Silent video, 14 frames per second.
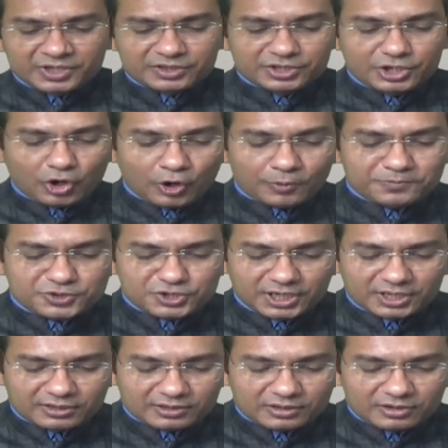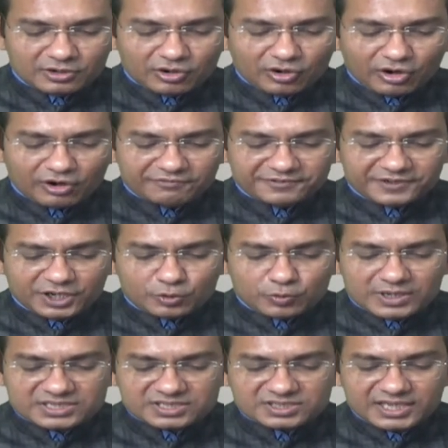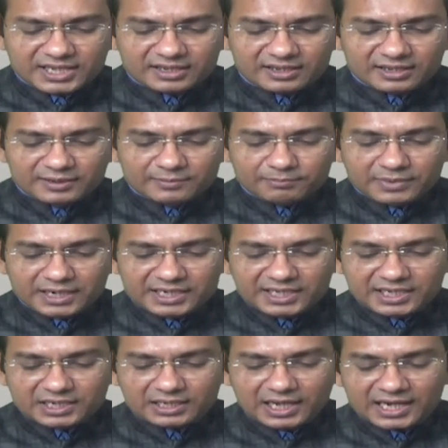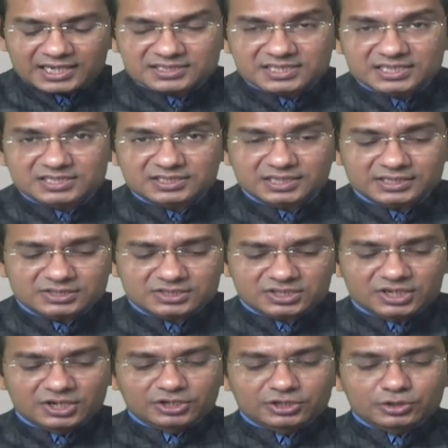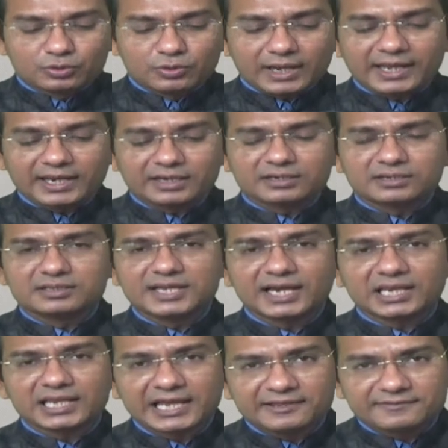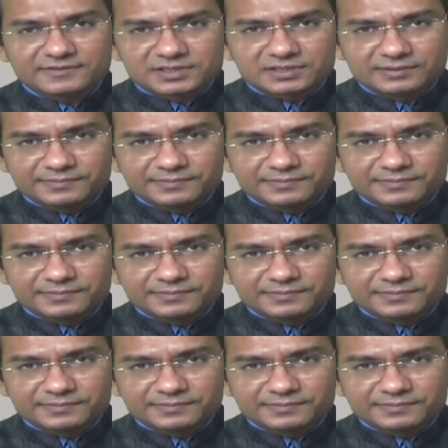the option of requesting medical assistance to end their lives.